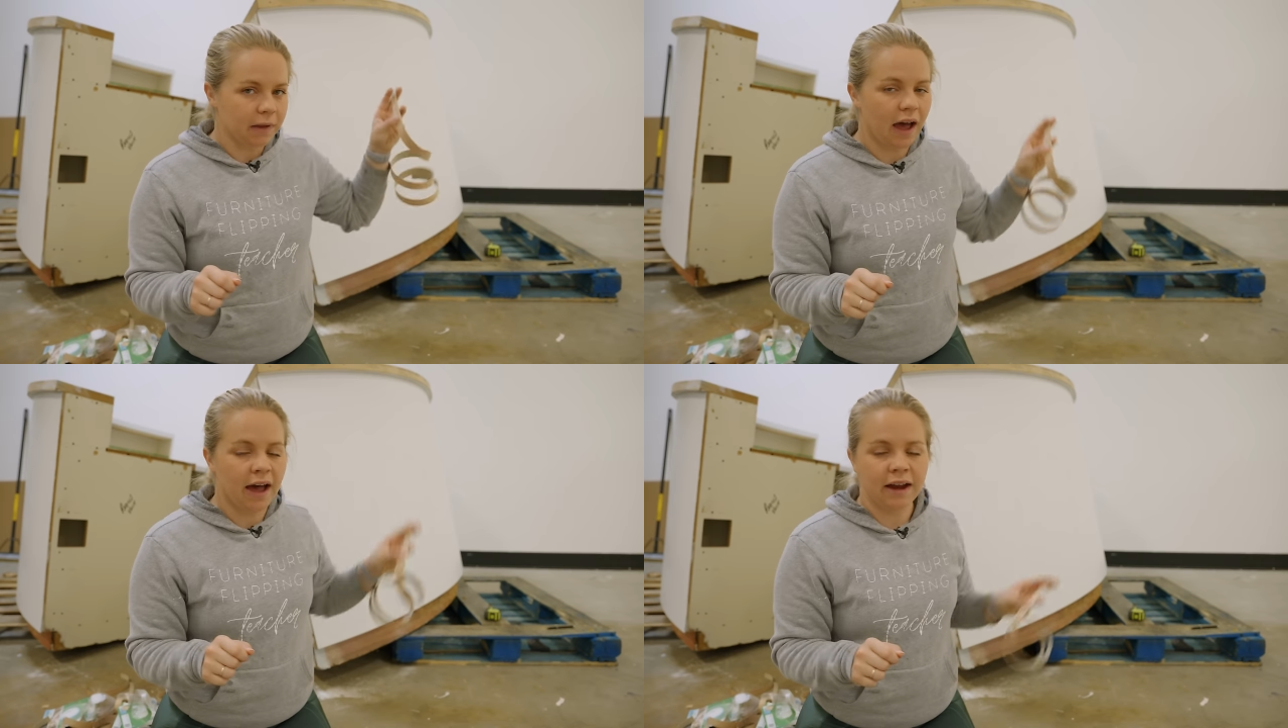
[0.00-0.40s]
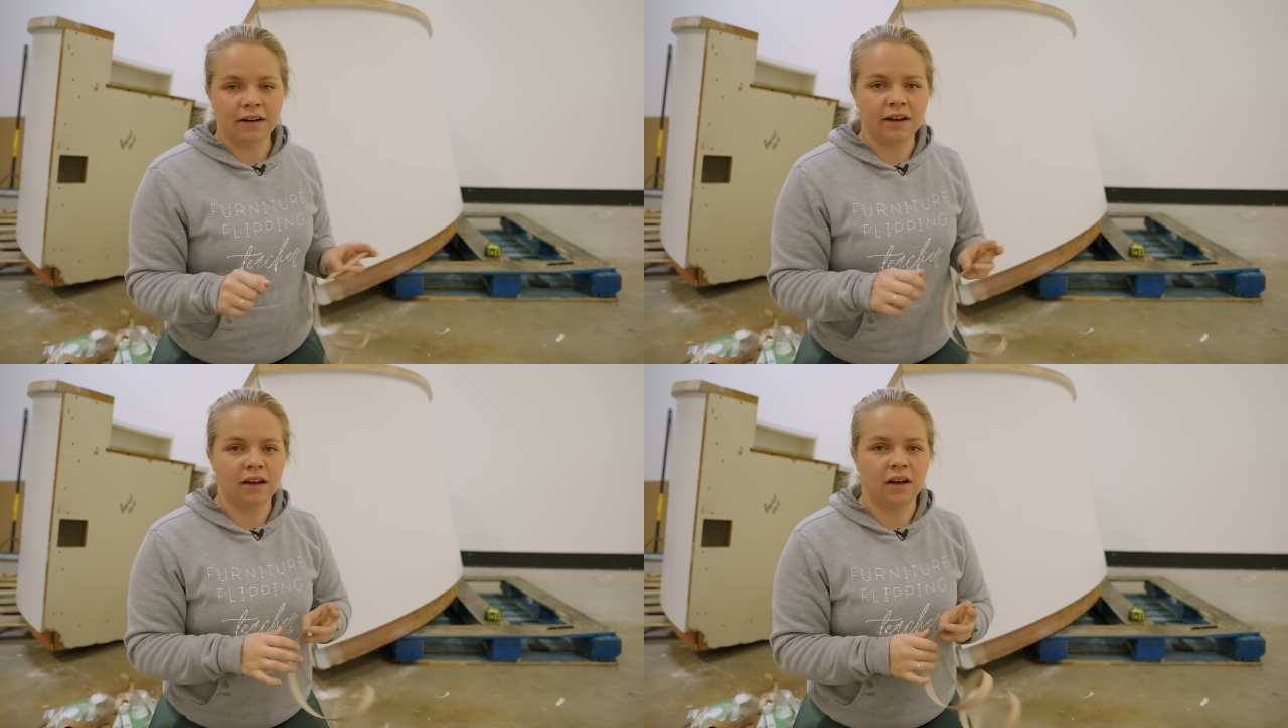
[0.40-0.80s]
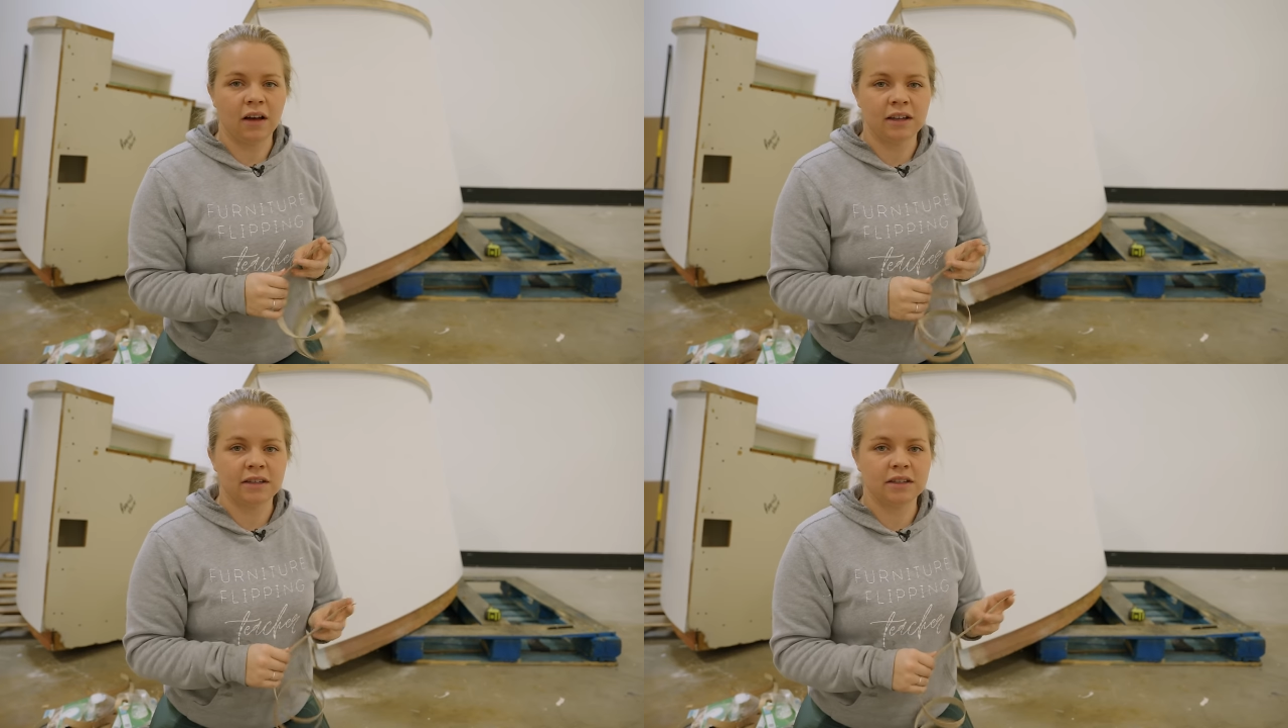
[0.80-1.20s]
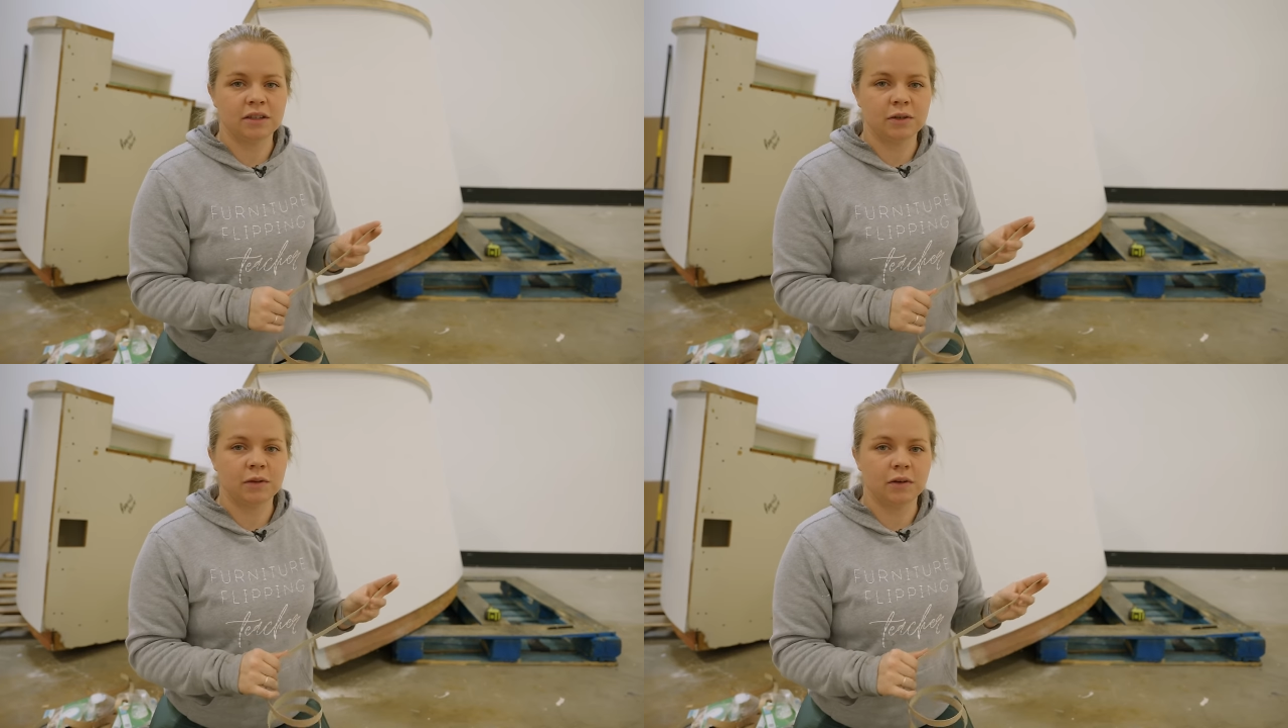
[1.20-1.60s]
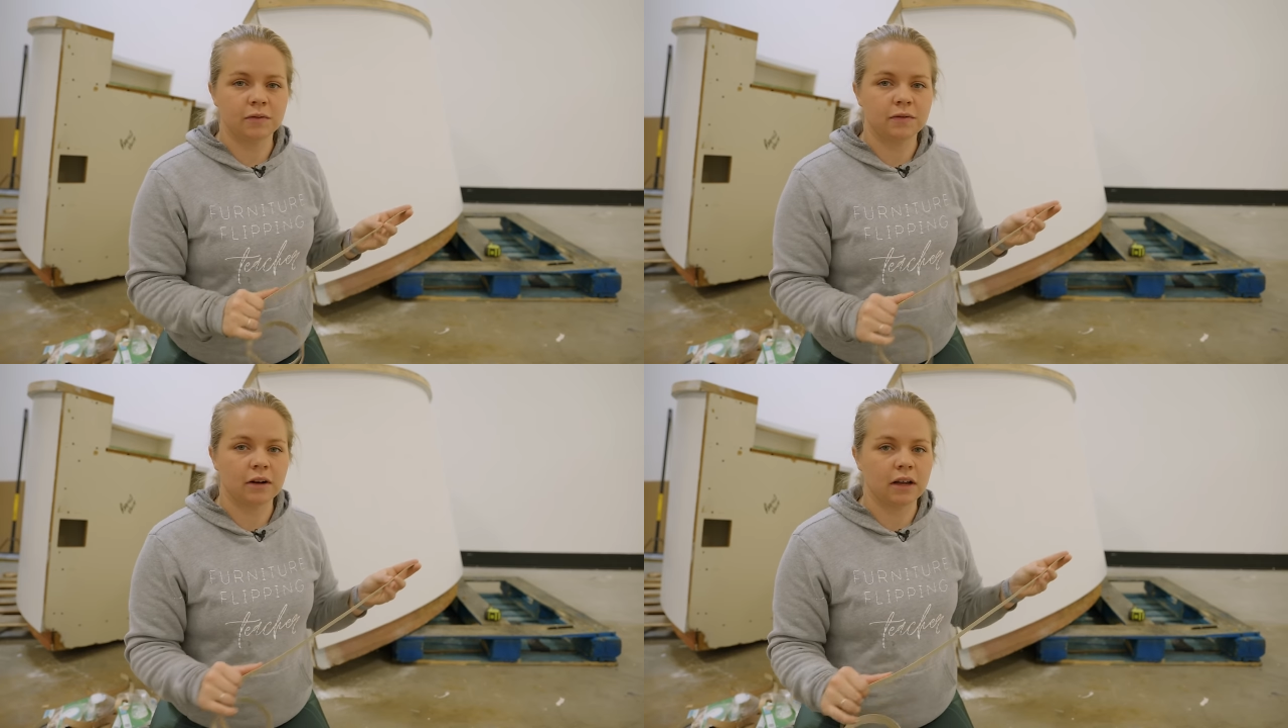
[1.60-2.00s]
iron it onto the
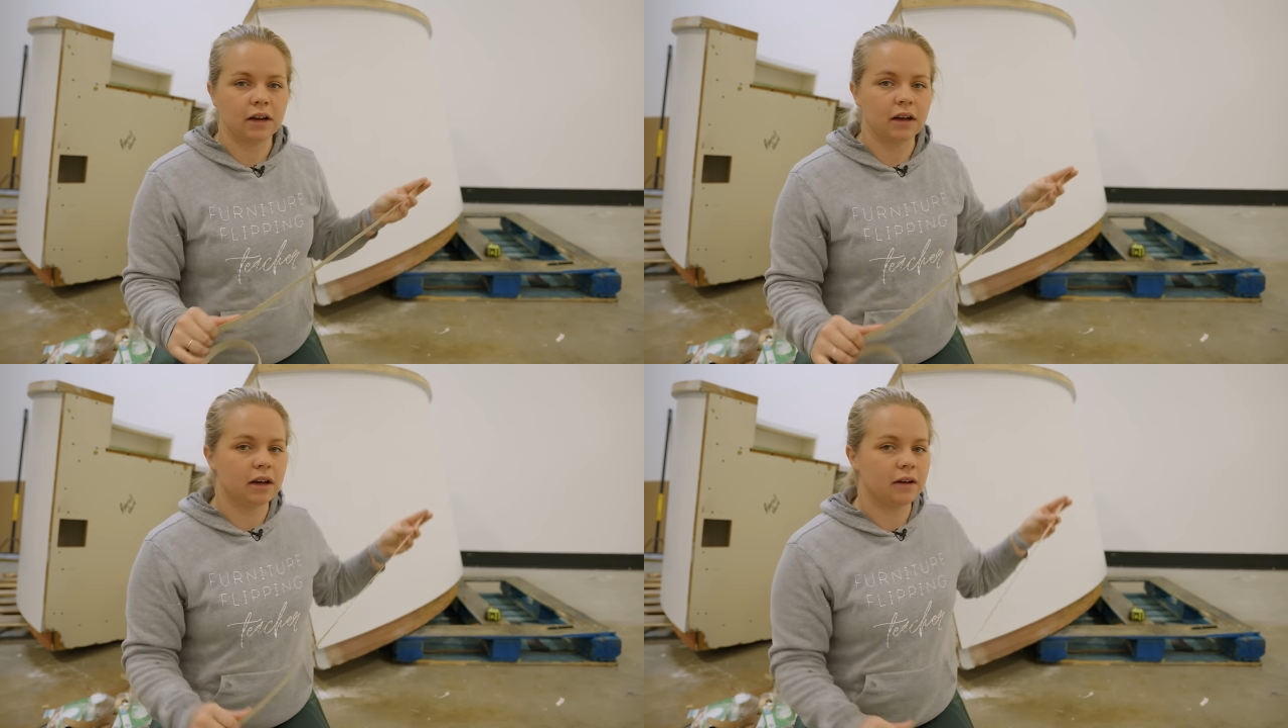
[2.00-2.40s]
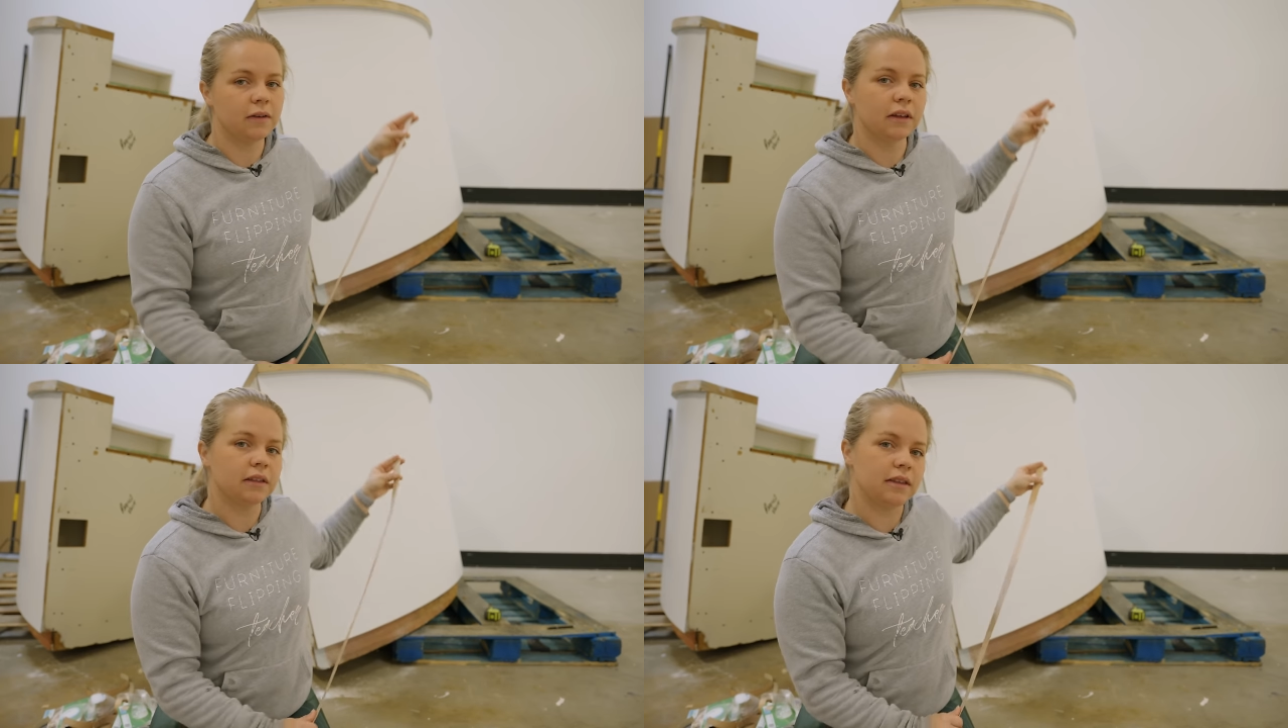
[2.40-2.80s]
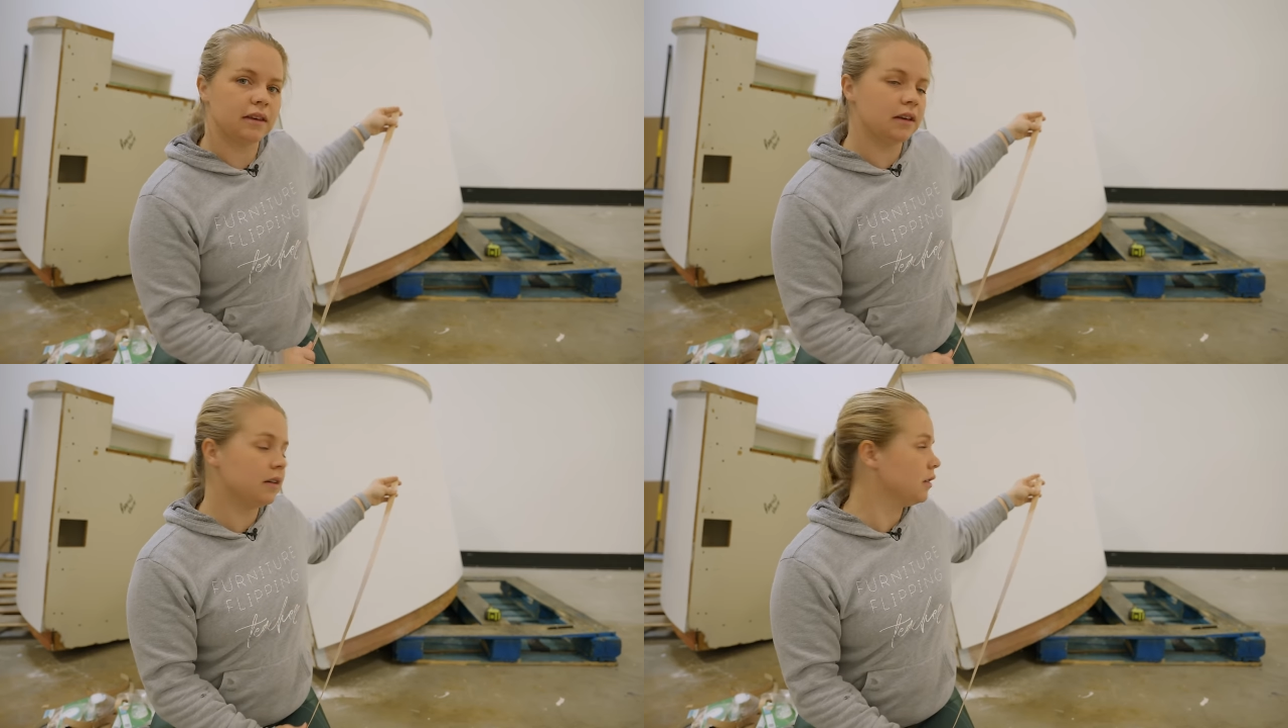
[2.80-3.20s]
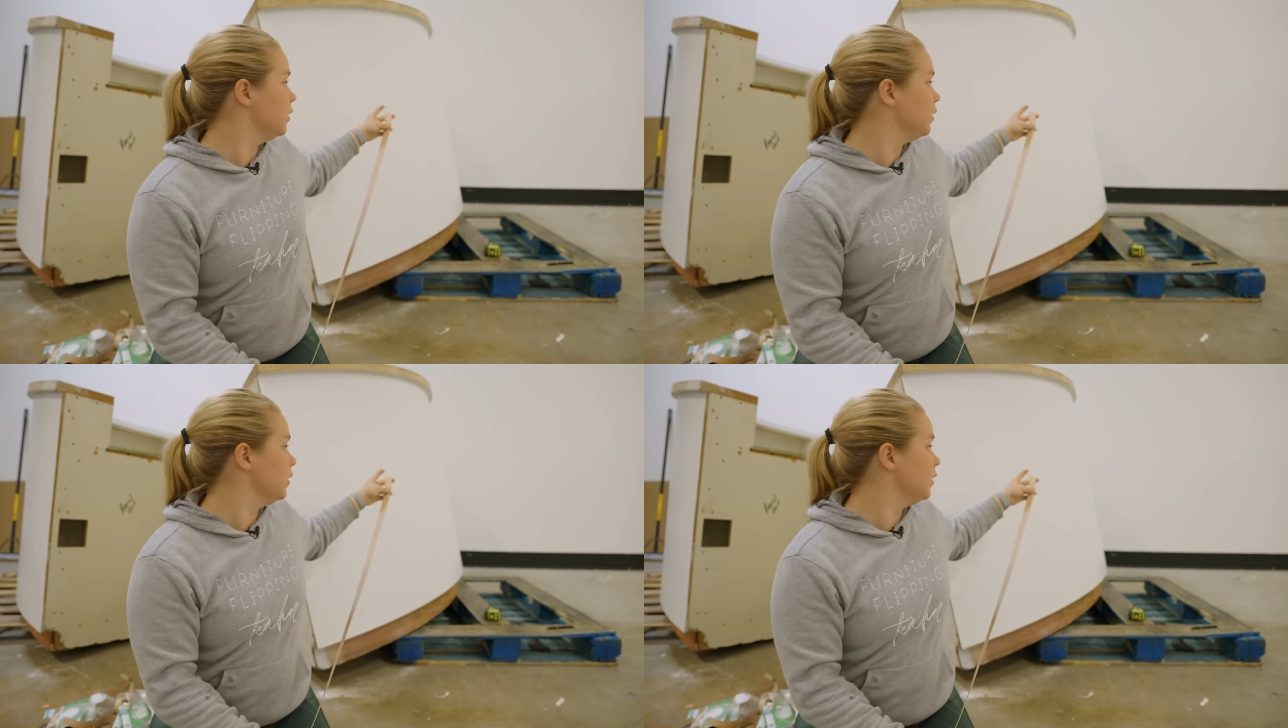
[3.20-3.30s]
front of the